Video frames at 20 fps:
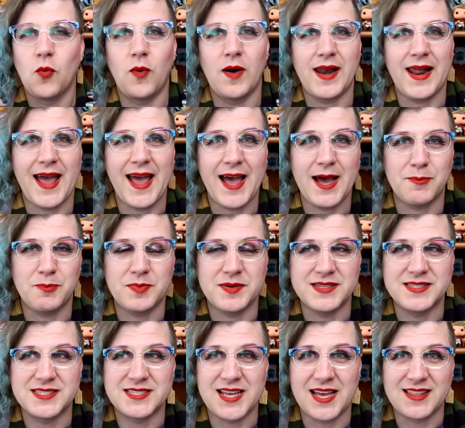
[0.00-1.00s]
What
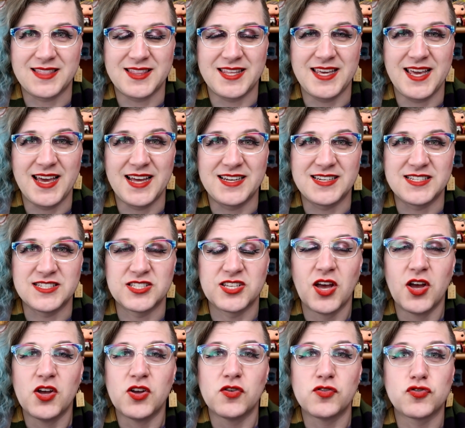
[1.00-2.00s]
happens at the end is
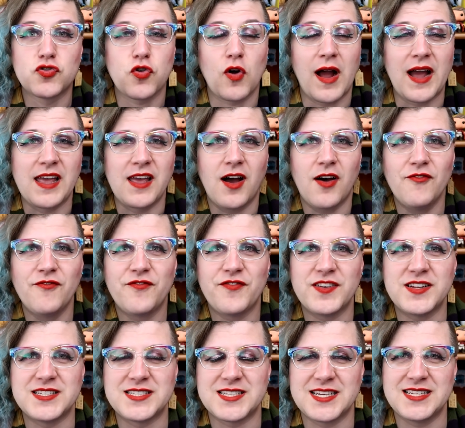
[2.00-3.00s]

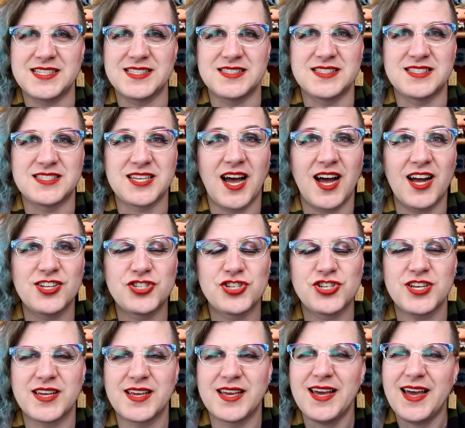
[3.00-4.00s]
triumphant and
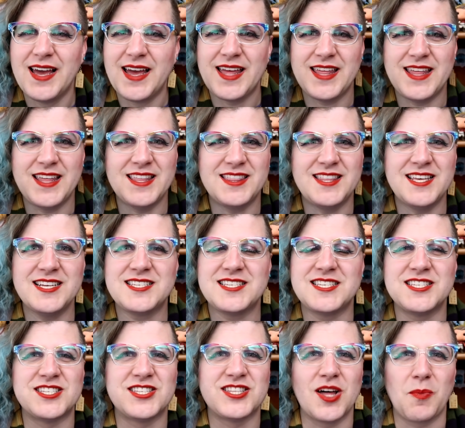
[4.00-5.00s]
touching. This
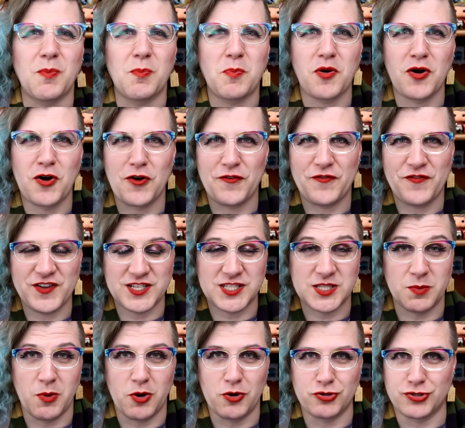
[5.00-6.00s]
is the perfect
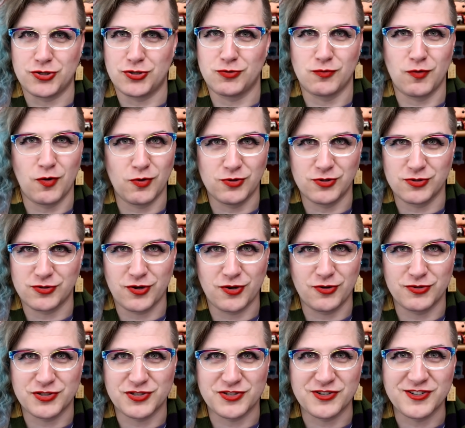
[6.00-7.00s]
emotional roller
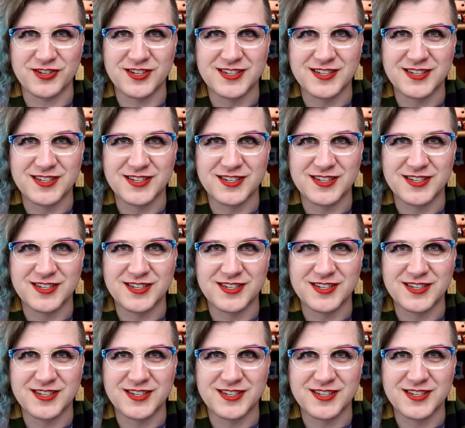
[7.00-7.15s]
coaster.